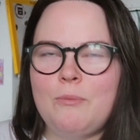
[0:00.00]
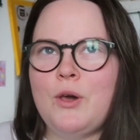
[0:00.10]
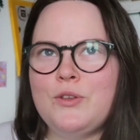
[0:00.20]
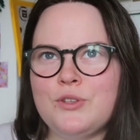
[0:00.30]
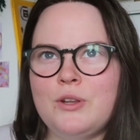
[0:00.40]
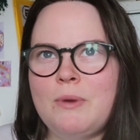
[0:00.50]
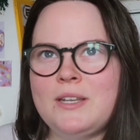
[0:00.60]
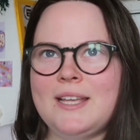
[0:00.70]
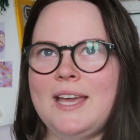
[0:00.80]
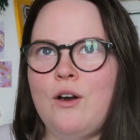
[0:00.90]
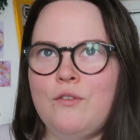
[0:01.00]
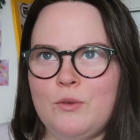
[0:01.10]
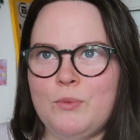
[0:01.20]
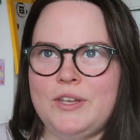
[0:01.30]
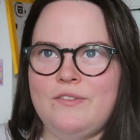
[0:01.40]
post on a Monday of
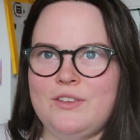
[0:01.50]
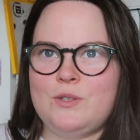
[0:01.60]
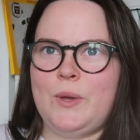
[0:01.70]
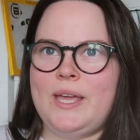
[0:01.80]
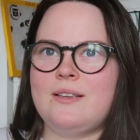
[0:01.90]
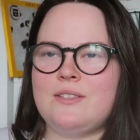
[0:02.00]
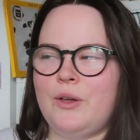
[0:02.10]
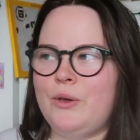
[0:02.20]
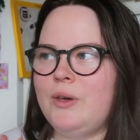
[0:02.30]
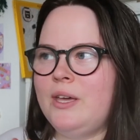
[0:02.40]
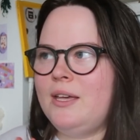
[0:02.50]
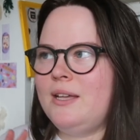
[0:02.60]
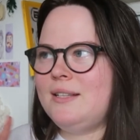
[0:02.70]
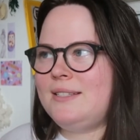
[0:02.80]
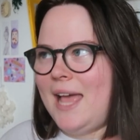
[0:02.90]
the previous week, so
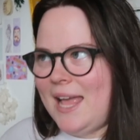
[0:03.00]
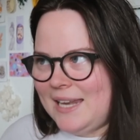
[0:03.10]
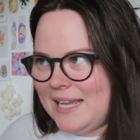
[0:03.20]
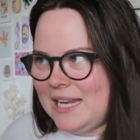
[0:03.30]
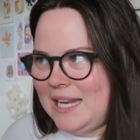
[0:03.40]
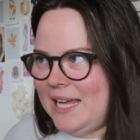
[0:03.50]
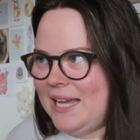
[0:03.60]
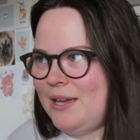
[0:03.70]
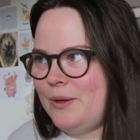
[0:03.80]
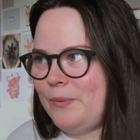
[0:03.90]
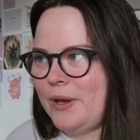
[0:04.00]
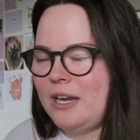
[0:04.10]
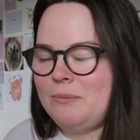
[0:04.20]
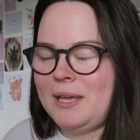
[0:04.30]
technically we're going to